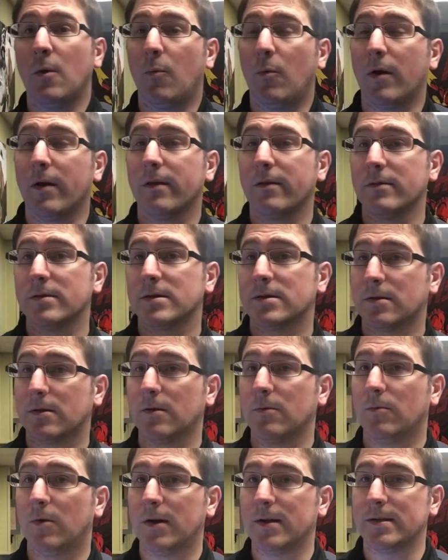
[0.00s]
One of those
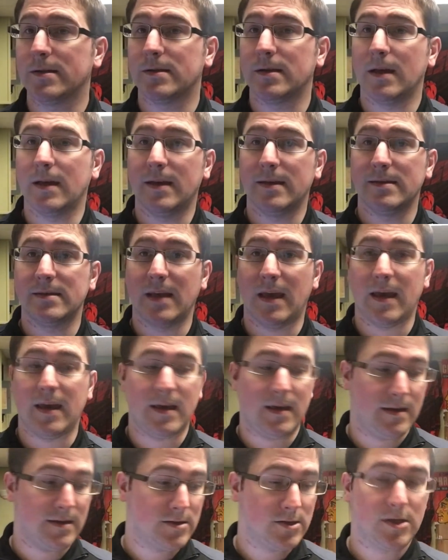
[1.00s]
31s is
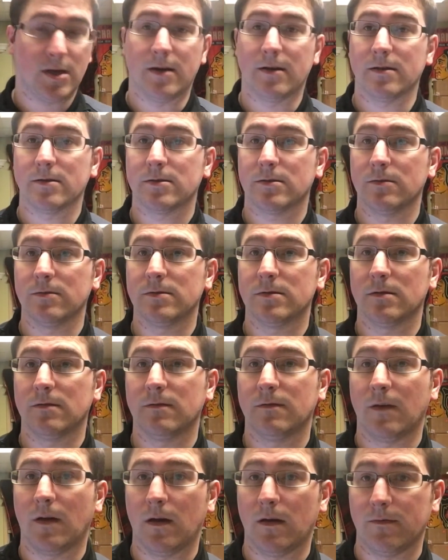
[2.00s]
a shared
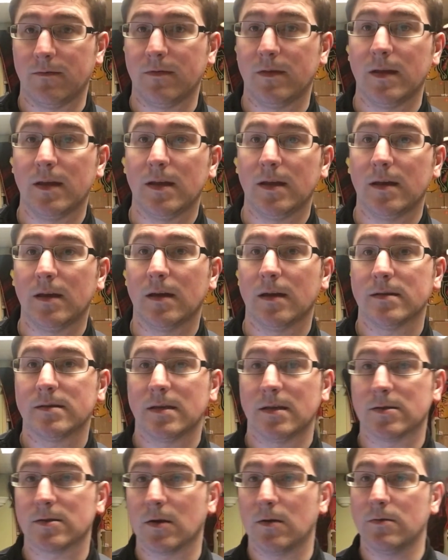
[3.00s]
exclusive of the
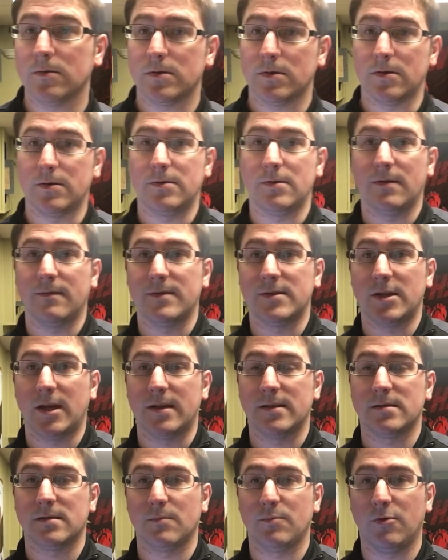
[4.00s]
Cisco, so you do have a
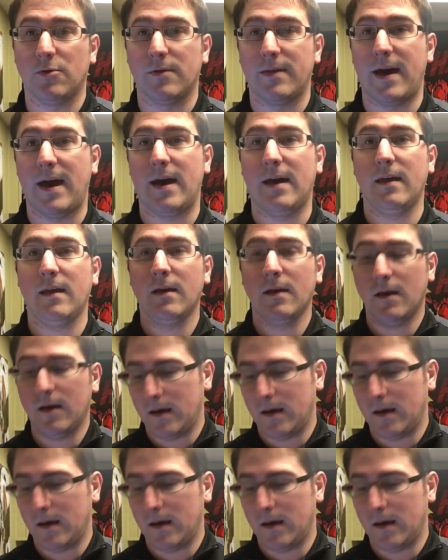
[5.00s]
chance to pull that.